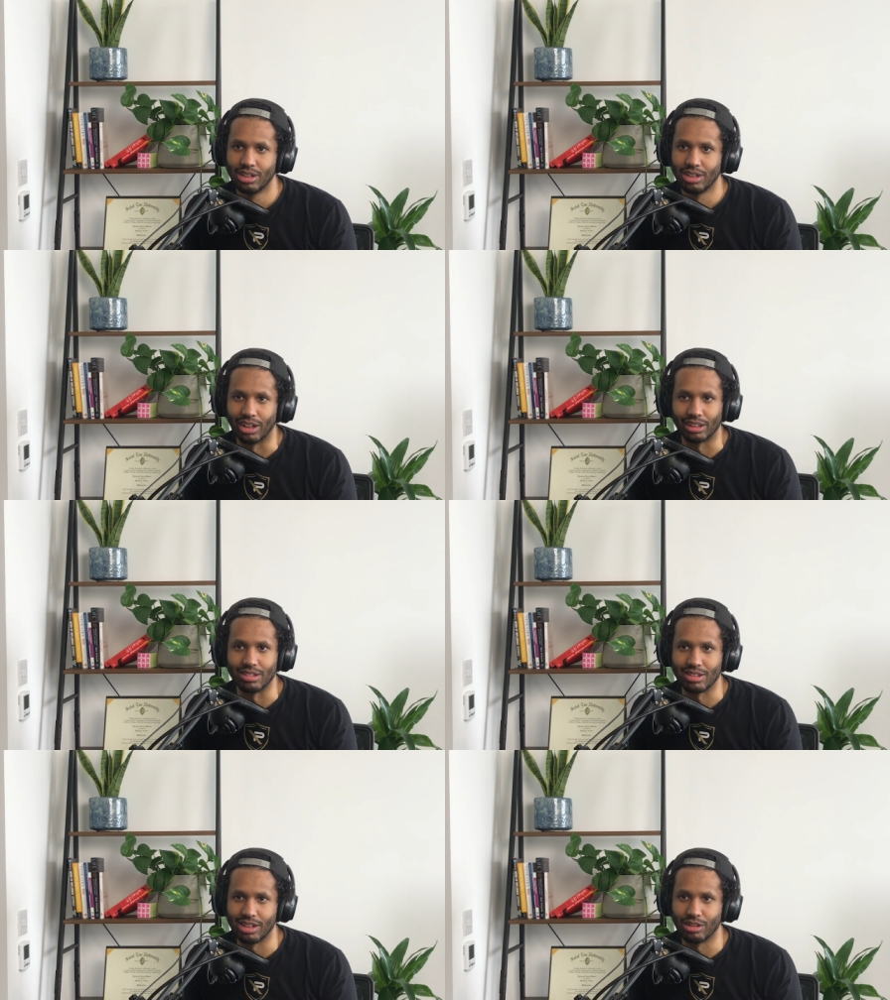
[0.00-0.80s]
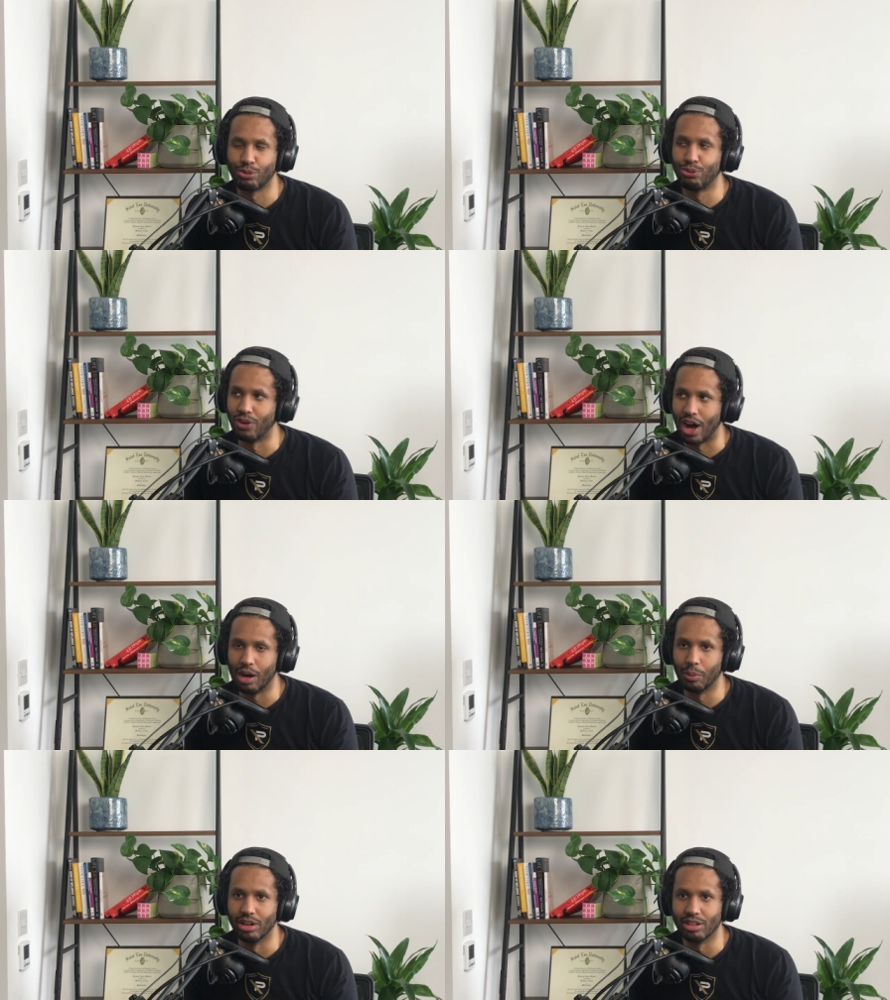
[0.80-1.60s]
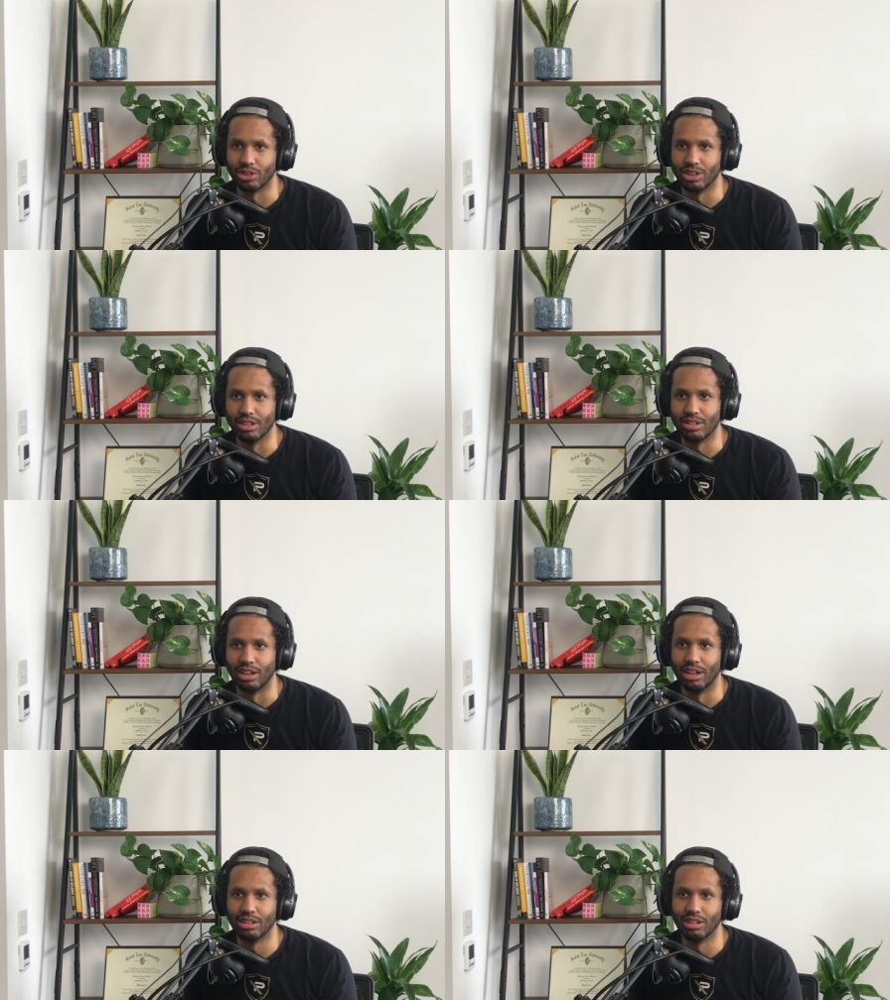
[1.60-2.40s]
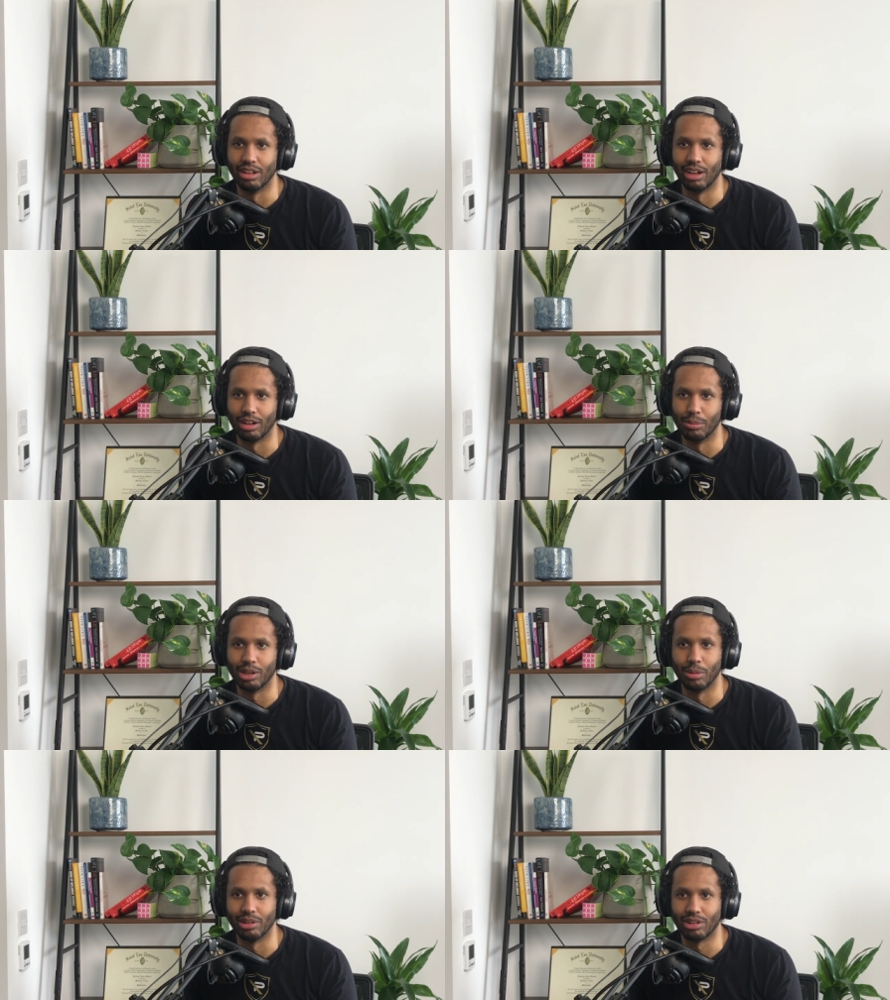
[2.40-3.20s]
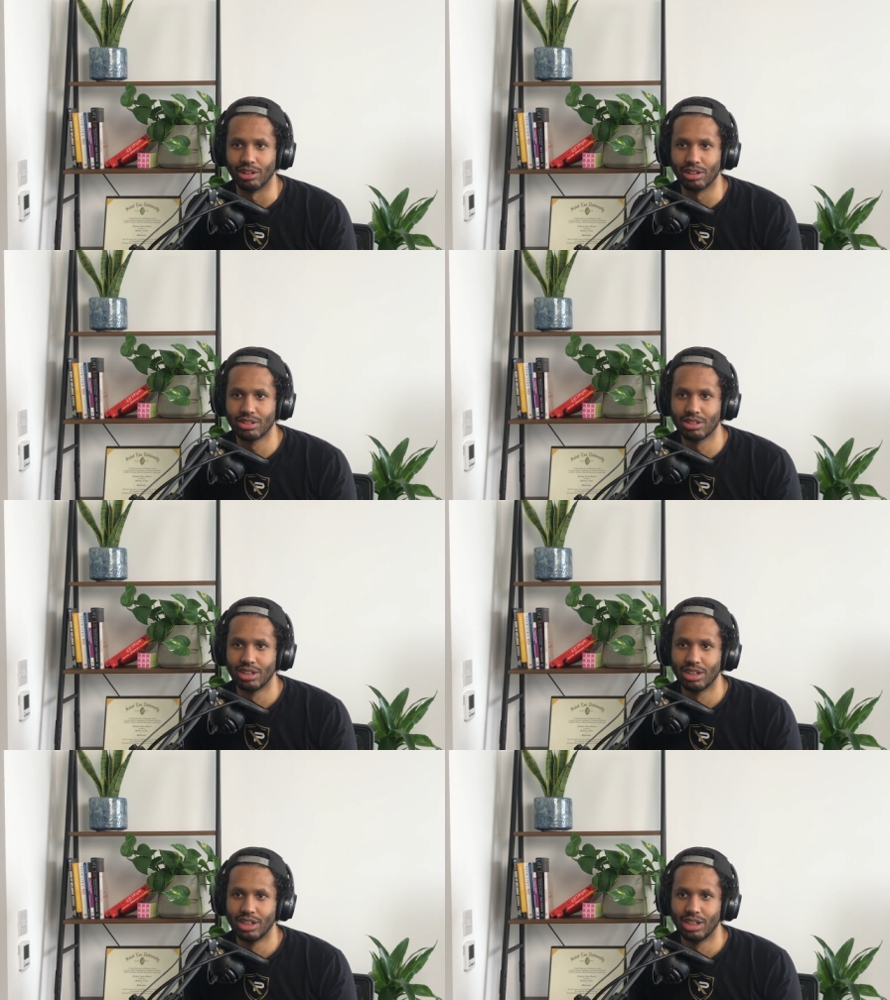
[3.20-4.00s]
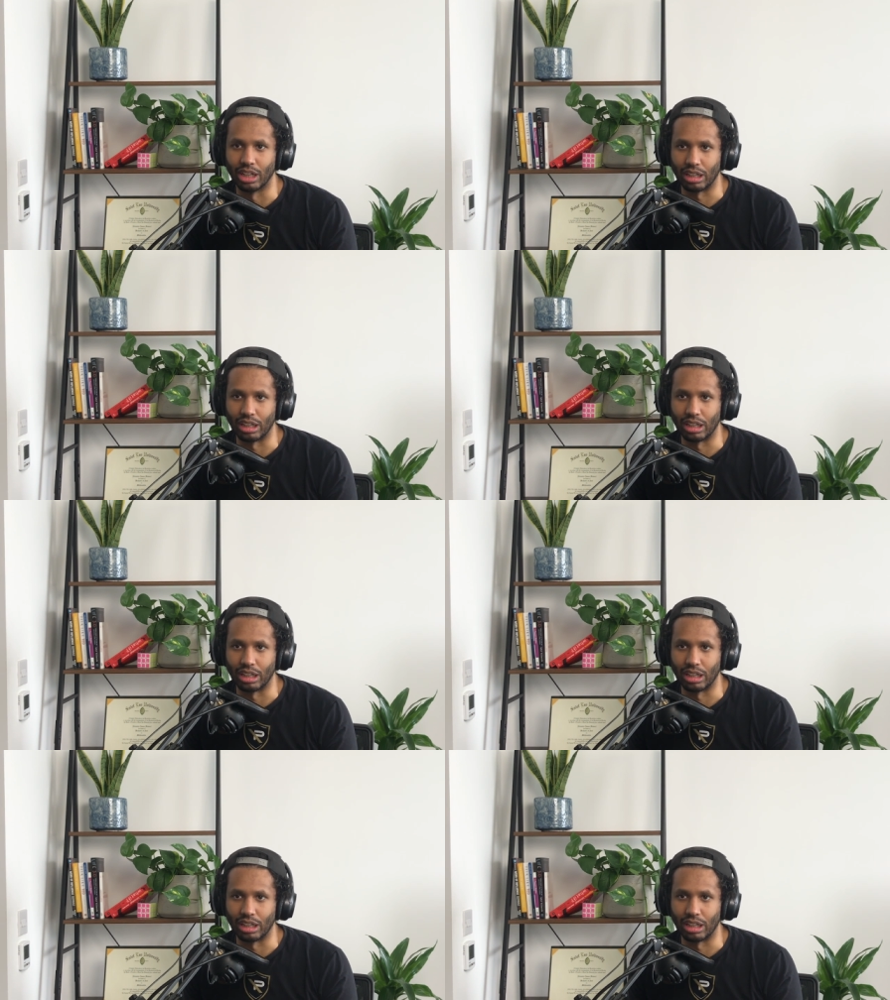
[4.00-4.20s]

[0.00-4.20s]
Like, there's things far worse on the internet that they're going to be coming across. Like,